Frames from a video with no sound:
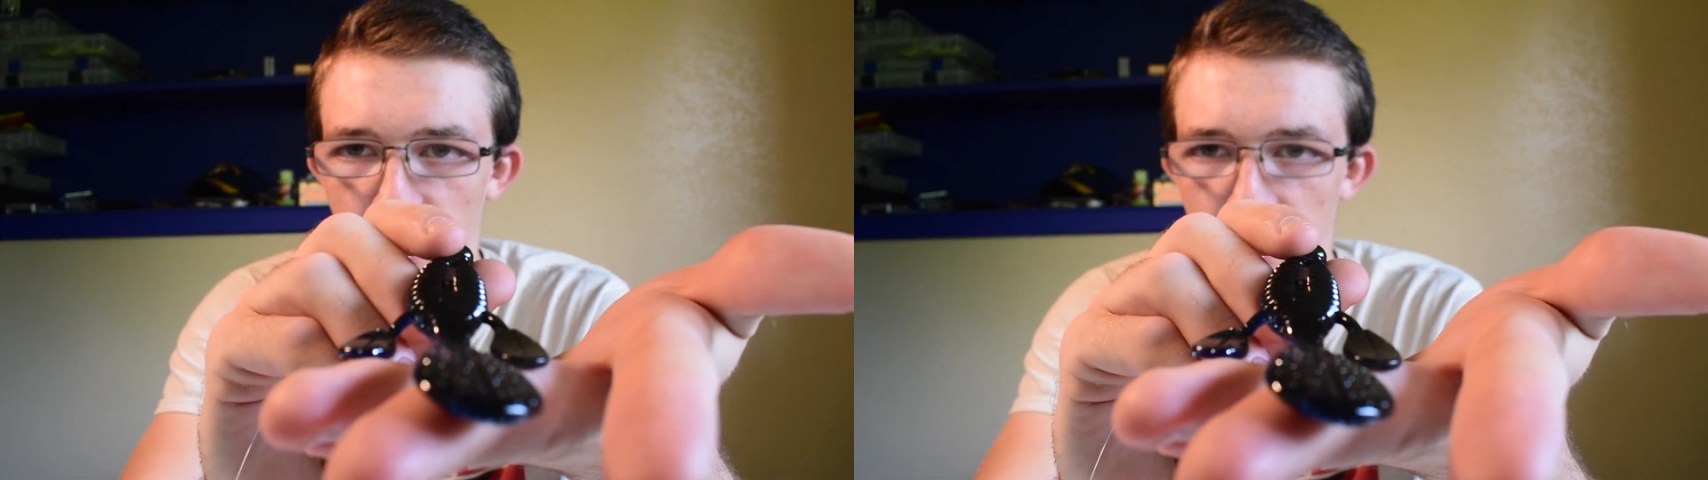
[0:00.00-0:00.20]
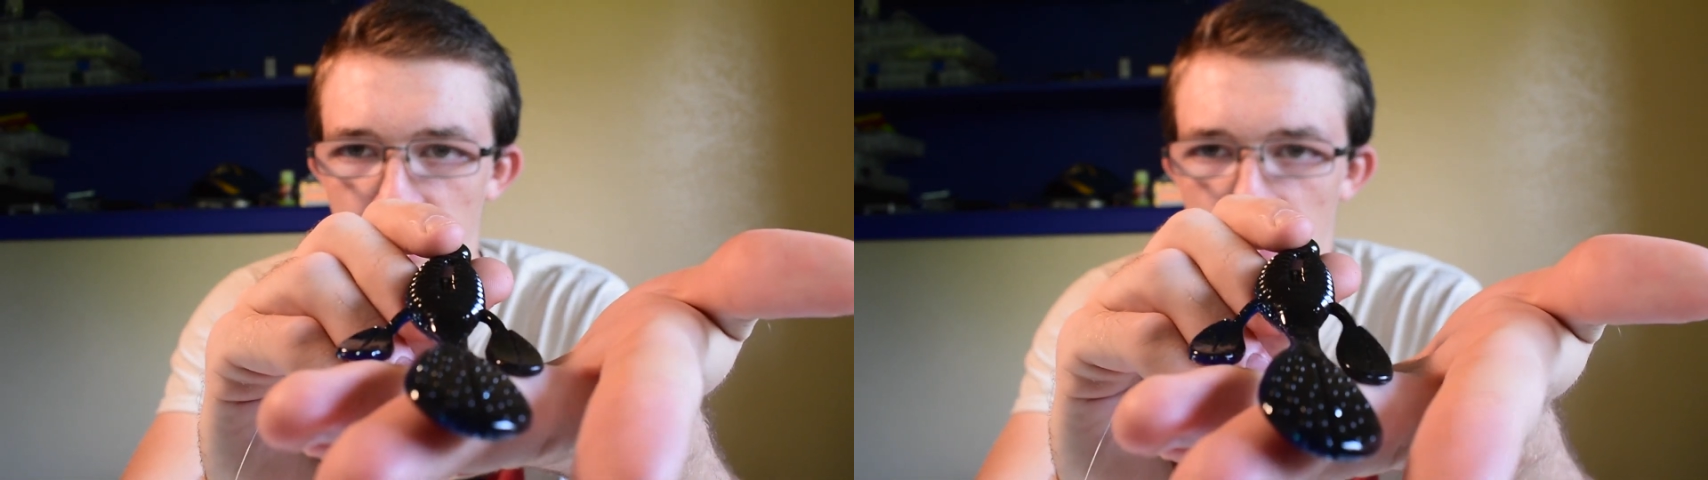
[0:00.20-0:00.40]

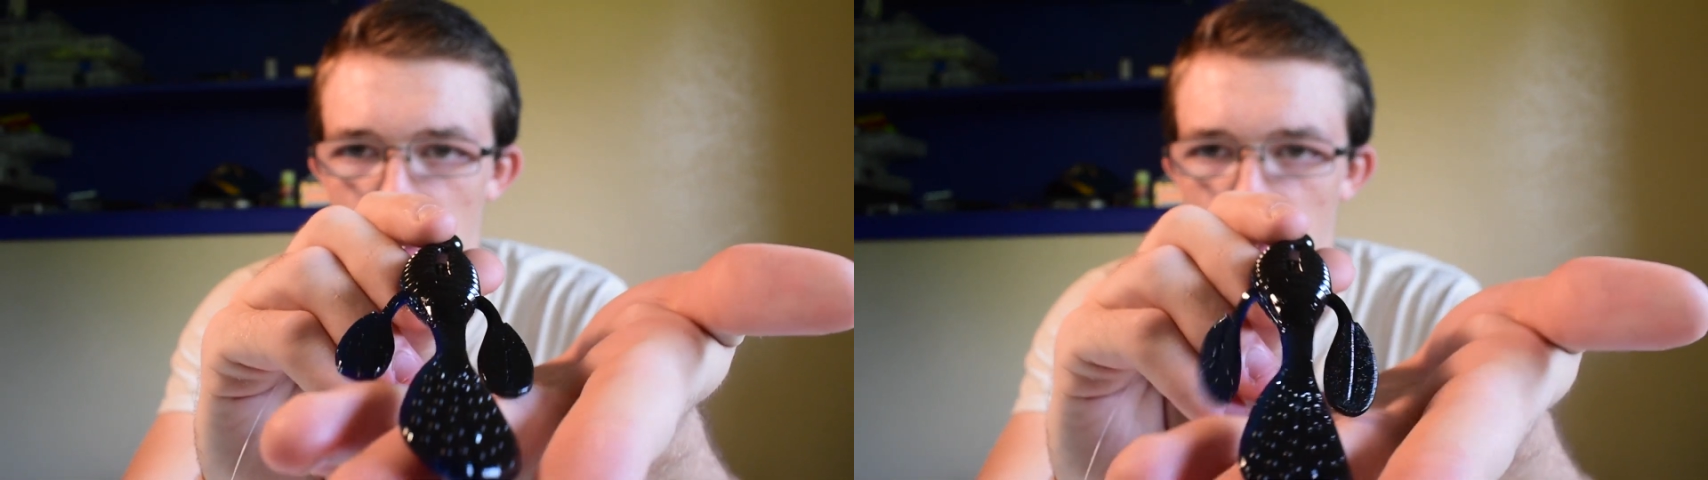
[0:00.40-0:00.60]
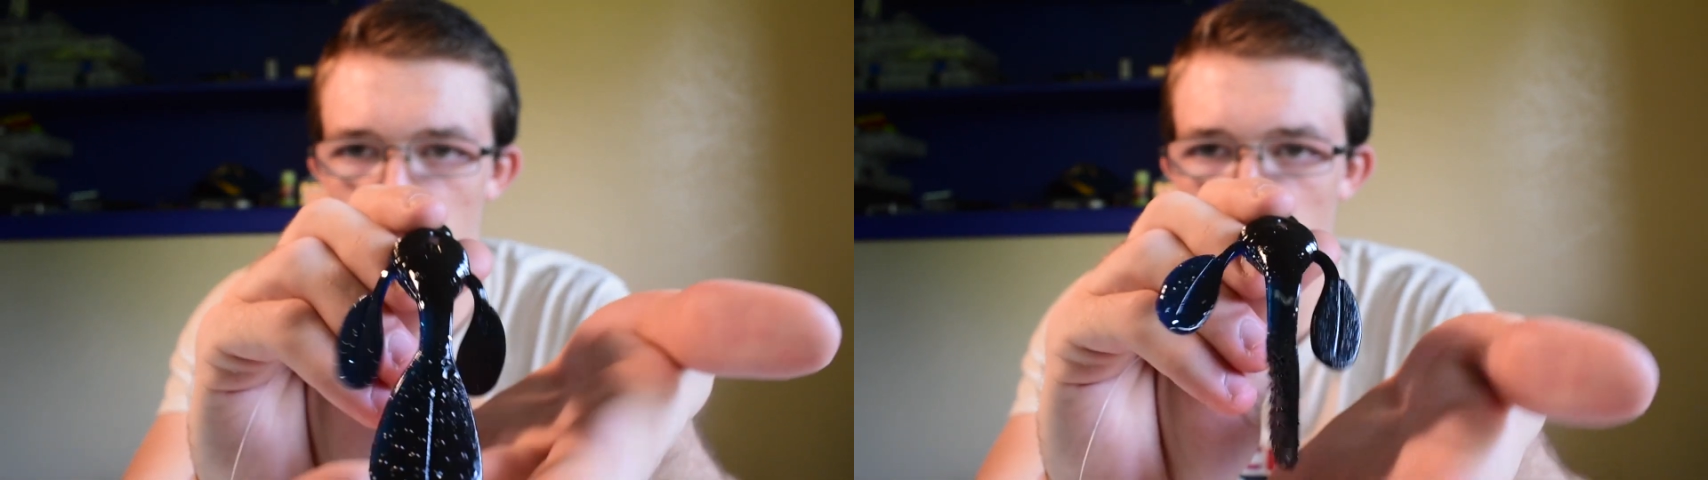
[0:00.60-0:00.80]
treads a
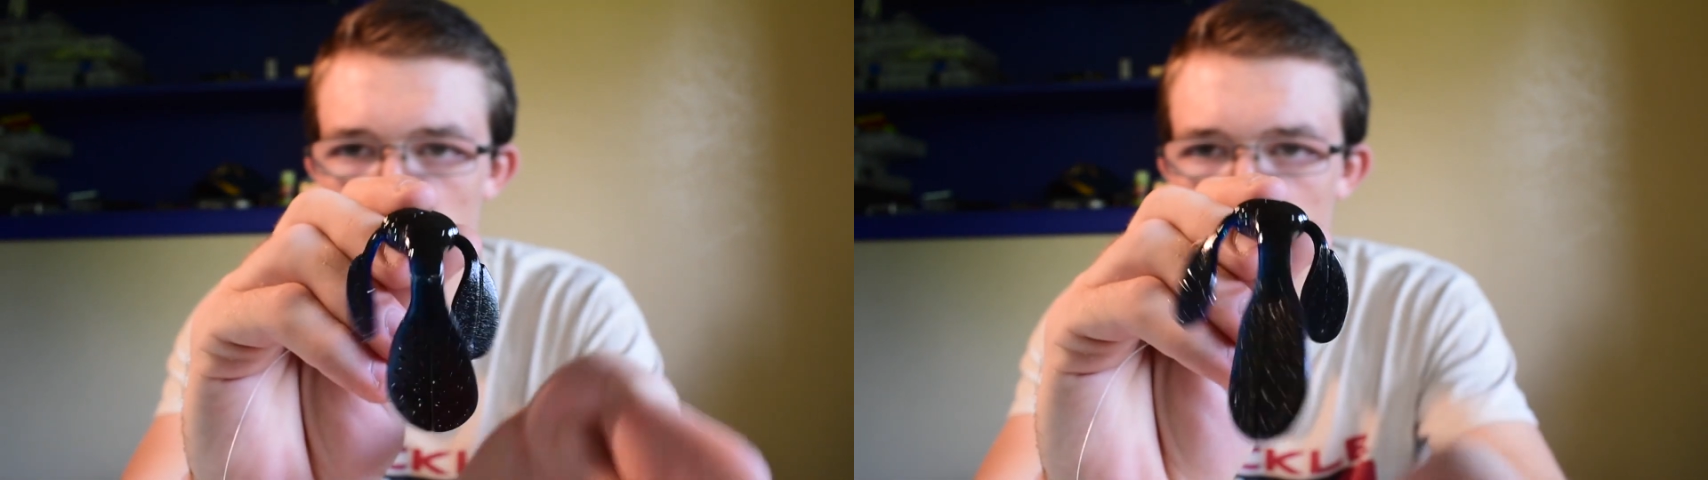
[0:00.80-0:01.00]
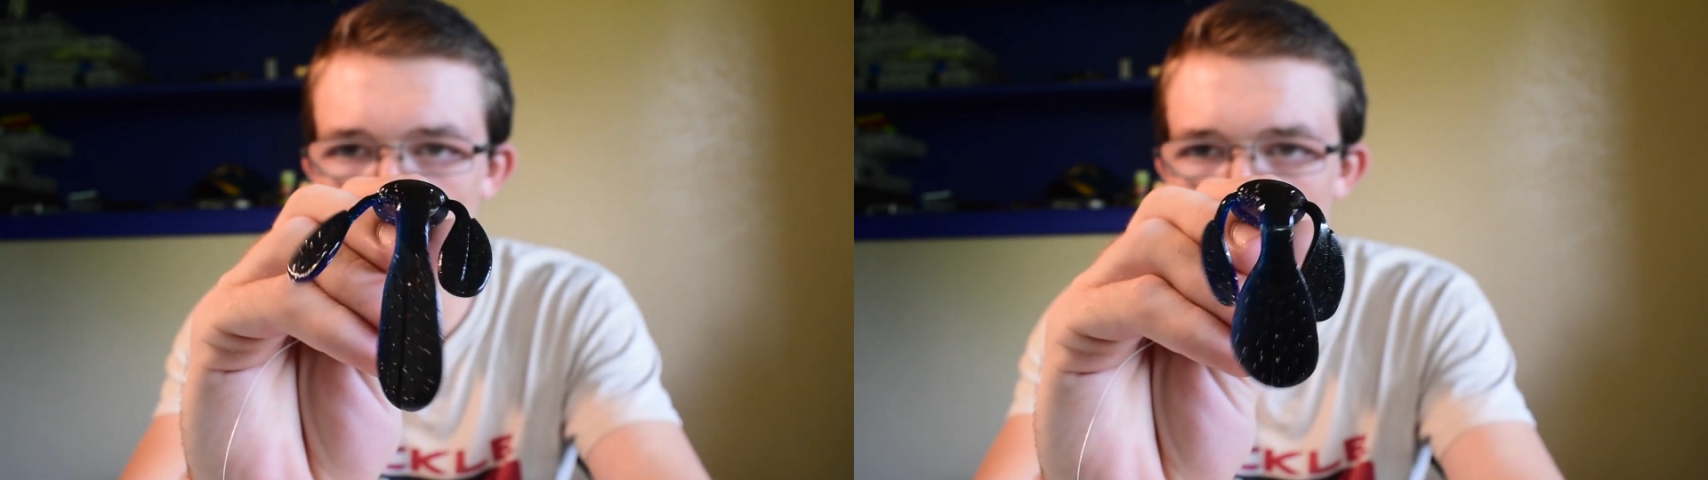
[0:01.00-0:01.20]
lot of
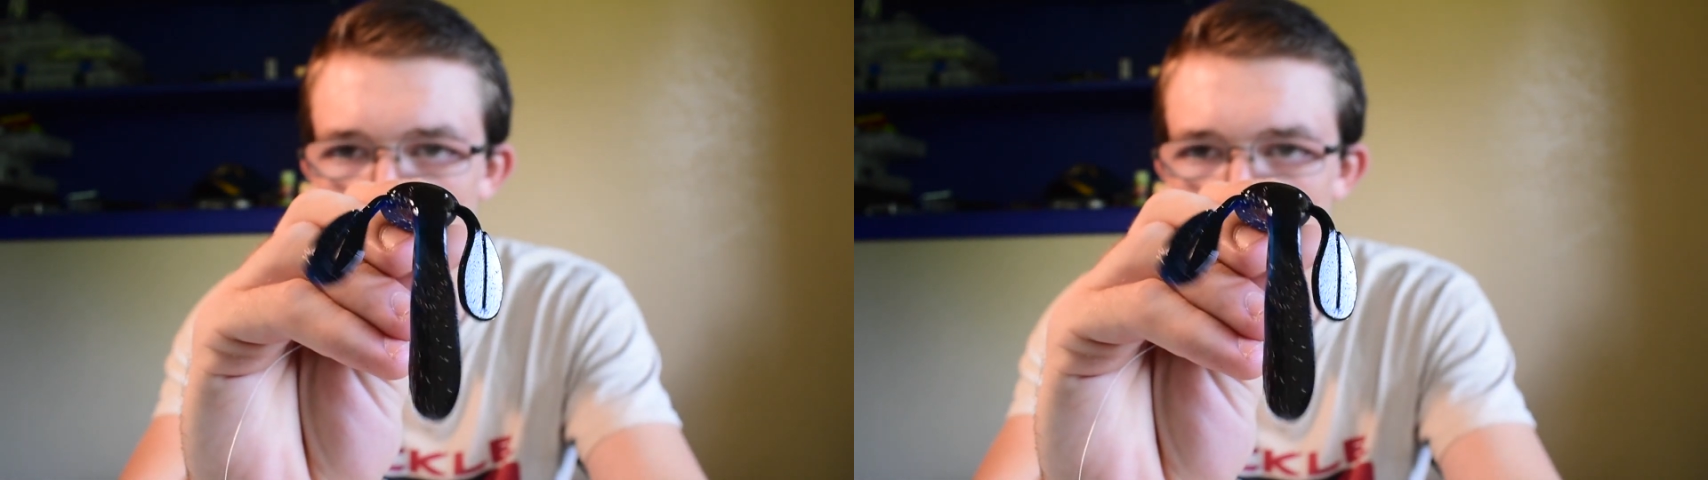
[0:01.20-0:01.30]
water,